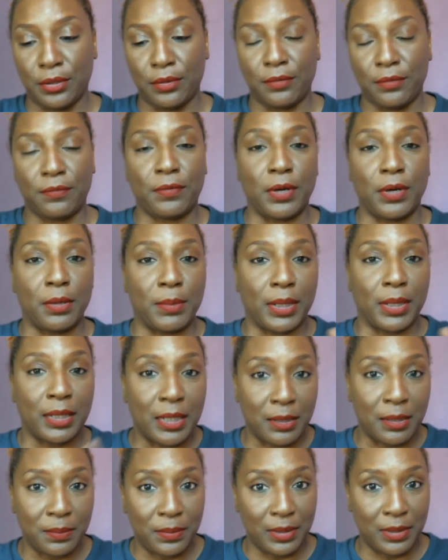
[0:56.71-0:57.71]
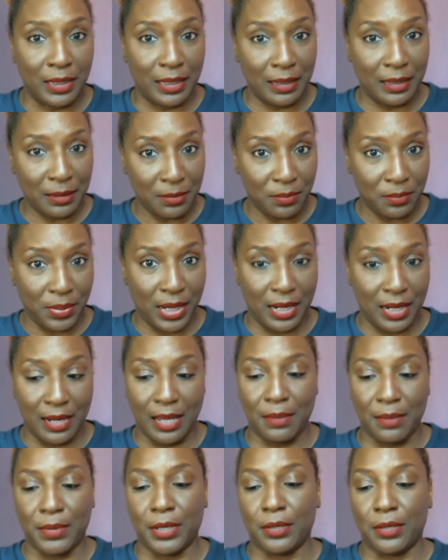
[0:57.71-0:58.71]
from a company by the
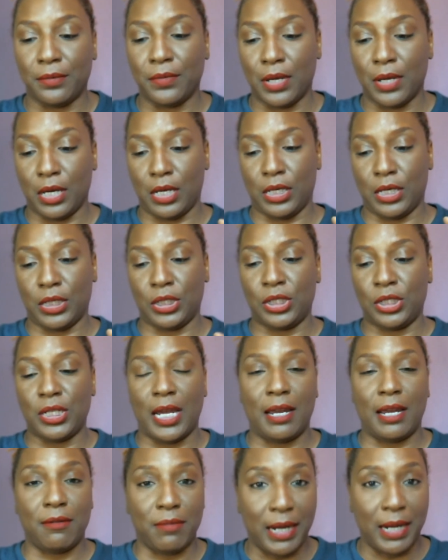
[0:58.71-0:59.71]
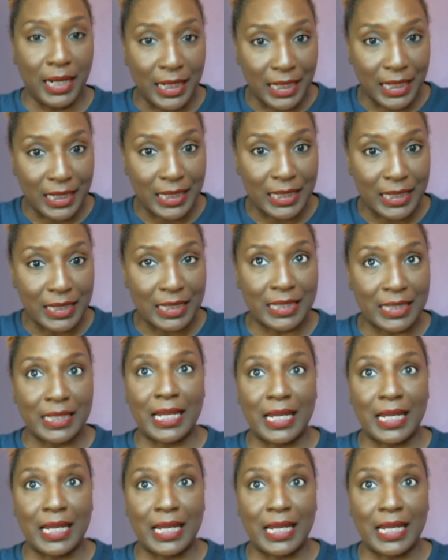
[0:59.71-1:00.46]
name of Shea Radiance.